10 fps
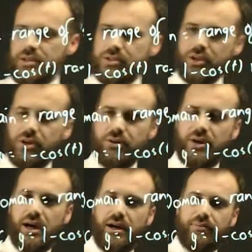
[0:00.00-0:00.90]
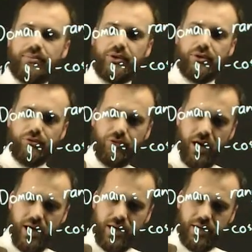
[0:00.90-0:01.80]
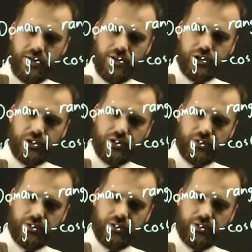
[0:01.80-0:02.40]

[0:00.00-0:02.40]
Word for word: So the range